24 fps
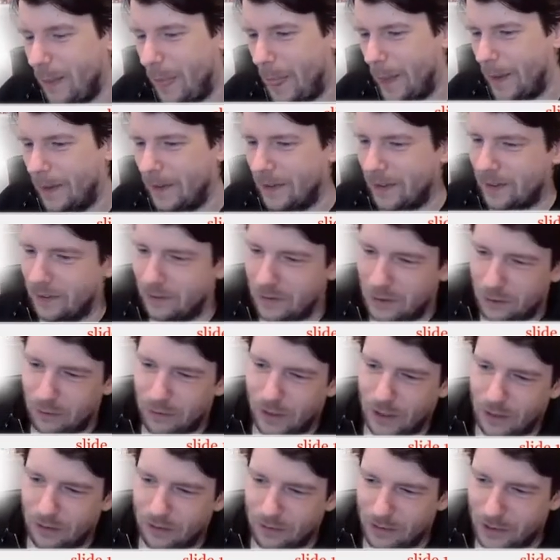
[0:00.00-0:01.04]
And there's
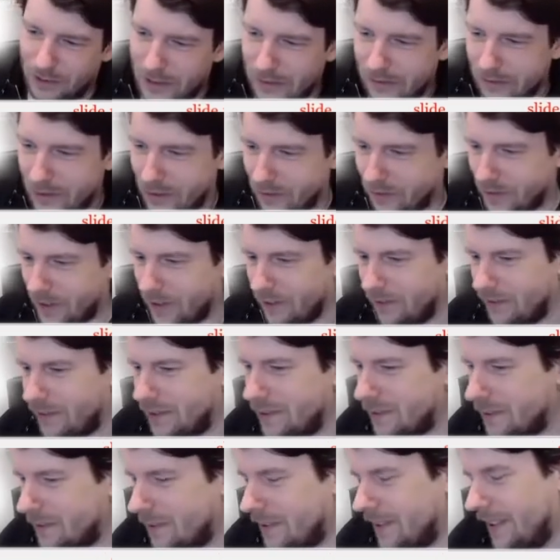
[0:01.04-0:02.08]
V5.1 and
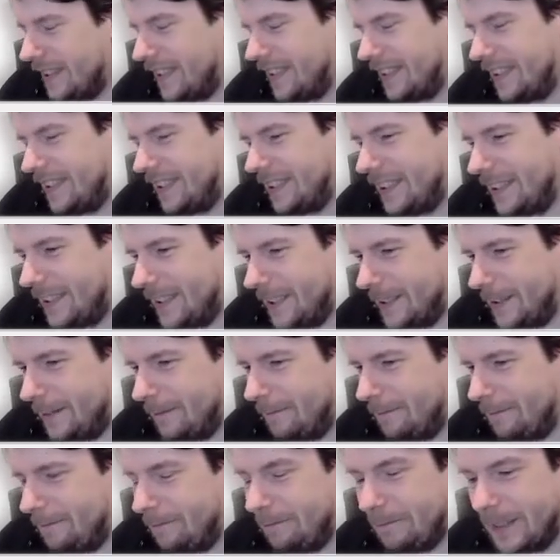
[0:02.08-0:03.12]

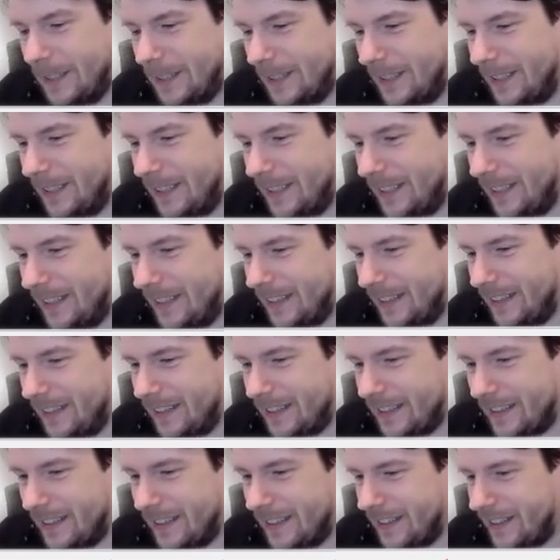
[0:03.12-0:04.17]
V5.2.
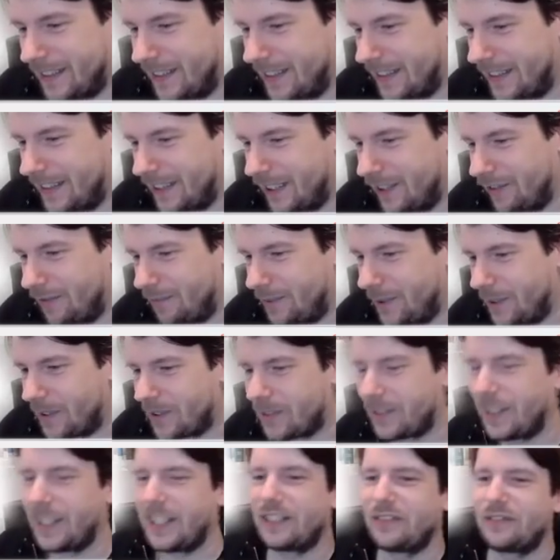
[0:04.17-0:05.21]
And I've been
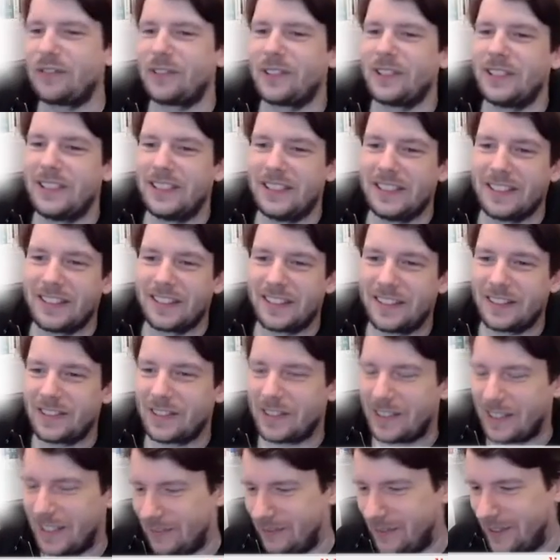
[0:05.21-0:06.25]
trying for years to
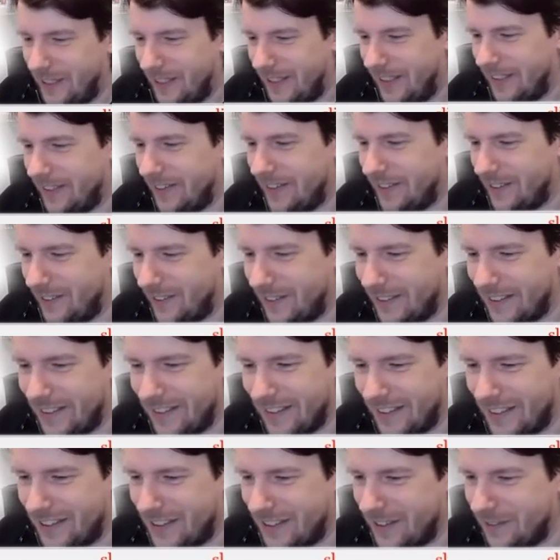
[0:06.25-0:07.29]
get hands on
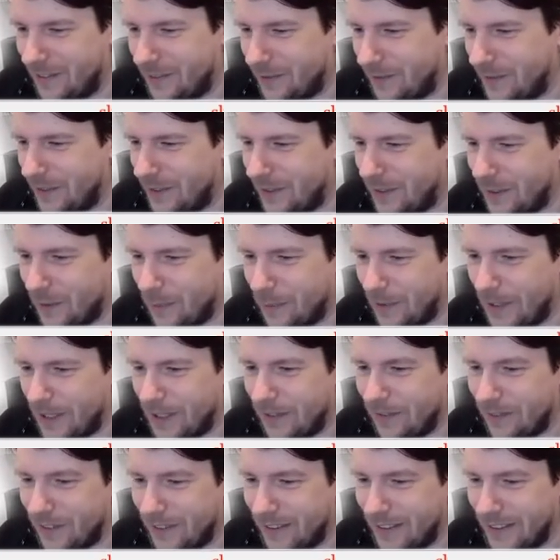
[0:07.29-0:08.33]
such equipment, to
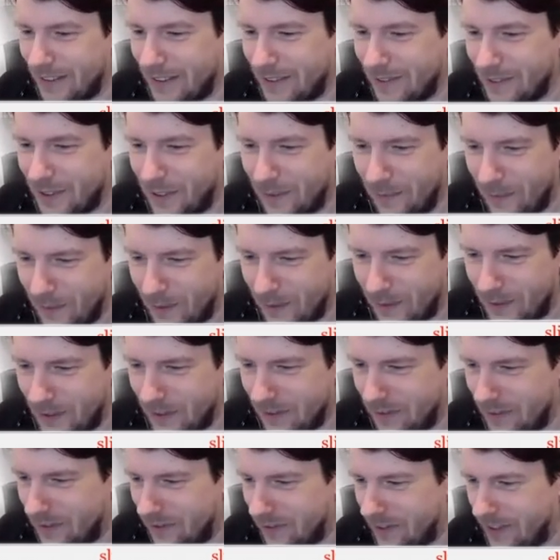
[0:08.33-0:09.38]
play with it and to
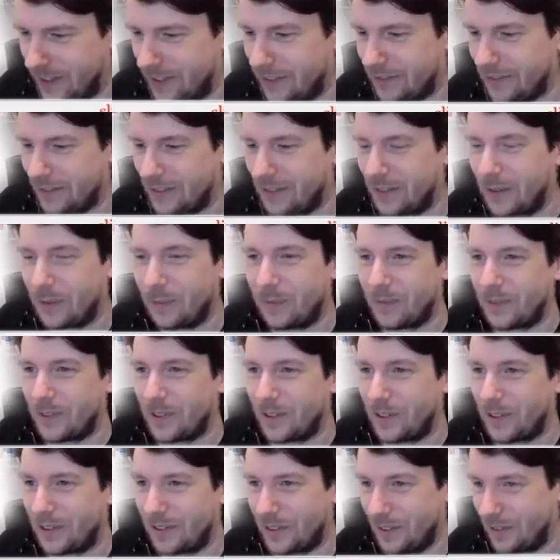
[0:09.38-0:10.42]
implement V5 in open
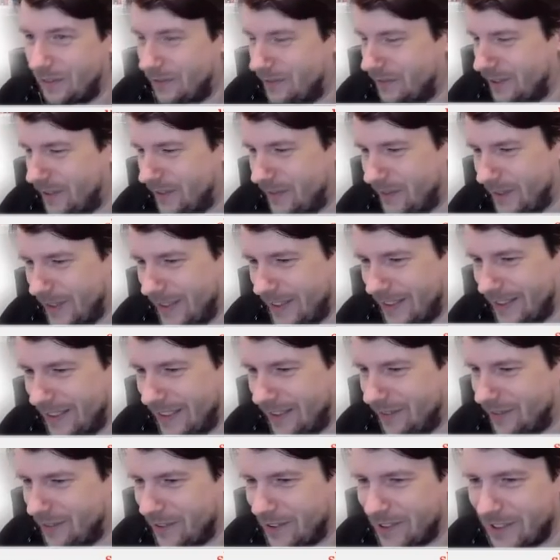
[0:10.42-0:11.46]
source software, but
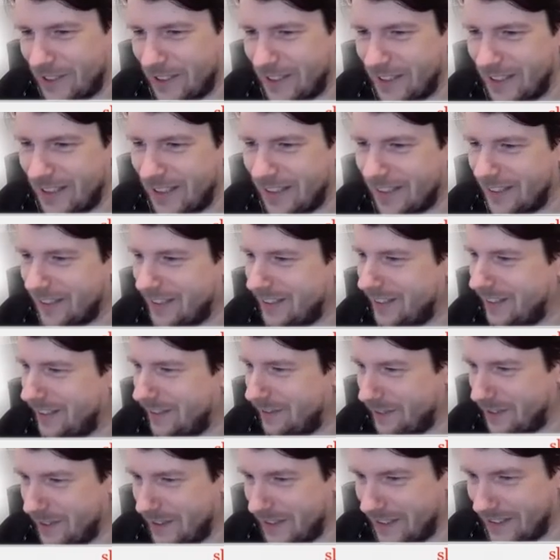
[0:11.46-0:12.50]
unfortunately I still
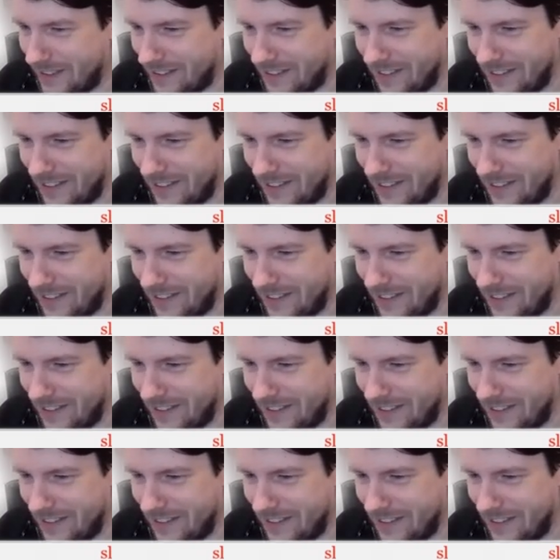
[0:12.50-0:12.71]
haven't yet